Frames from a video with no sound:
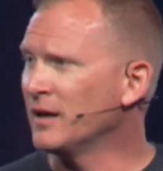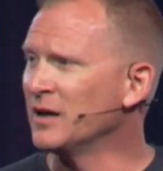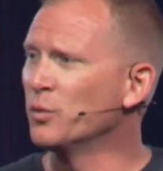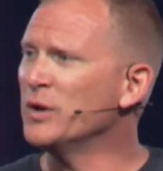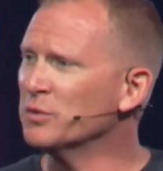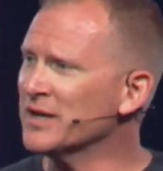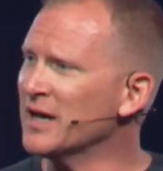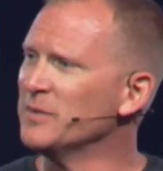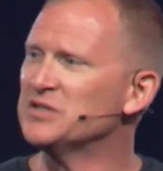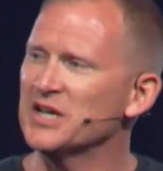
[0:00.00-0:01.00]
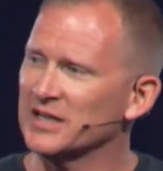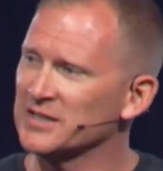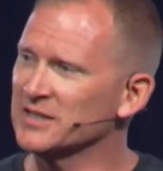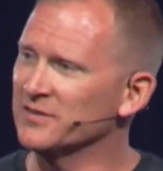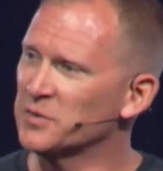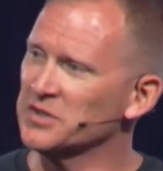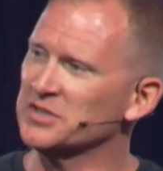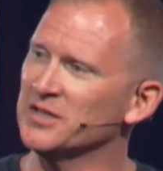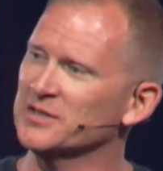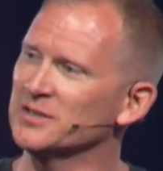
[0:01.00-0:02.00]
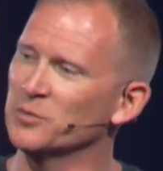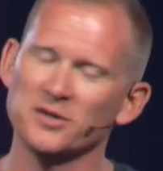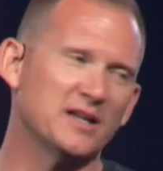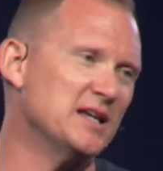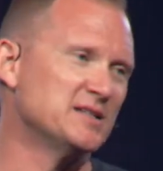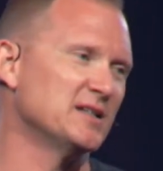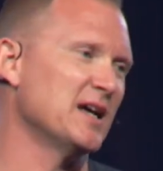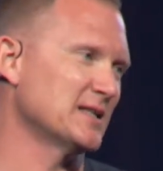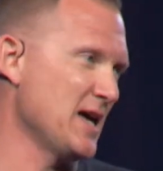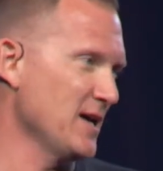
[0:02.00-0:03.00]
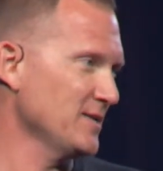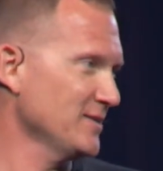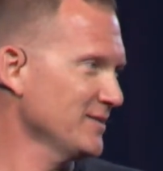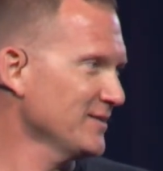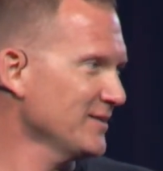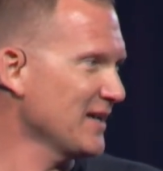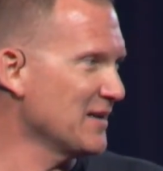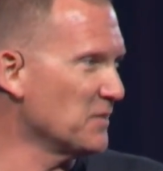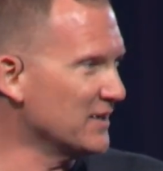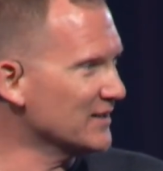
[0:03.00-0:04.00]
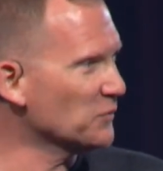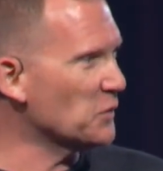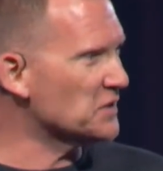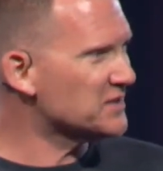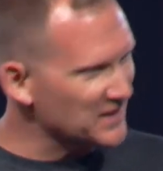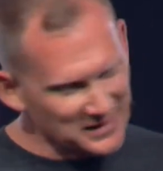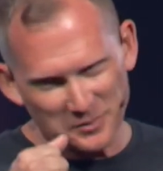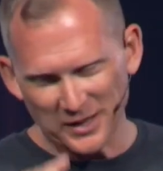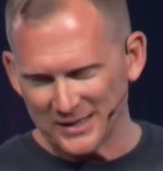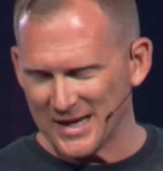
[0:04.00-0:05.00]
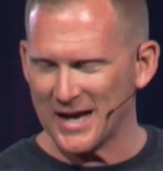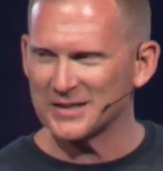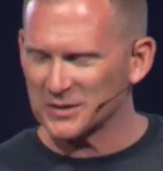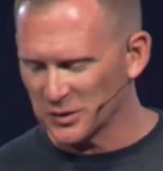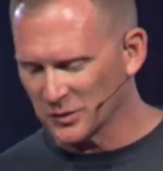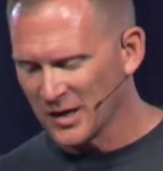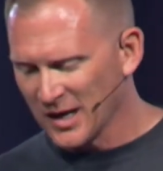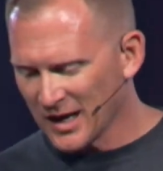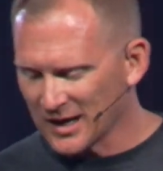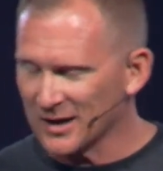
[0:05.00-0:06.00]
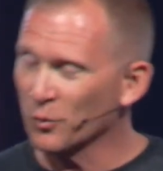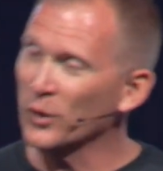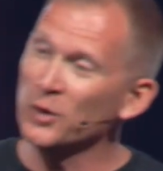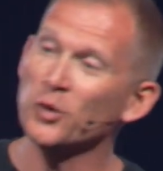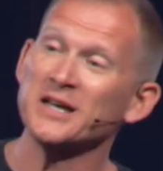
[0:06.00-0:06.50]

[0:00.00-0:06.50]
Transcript: And we will not be jealous if we're stuck somewhere that isn't like that. Amen. We will celebrate that. So um, we will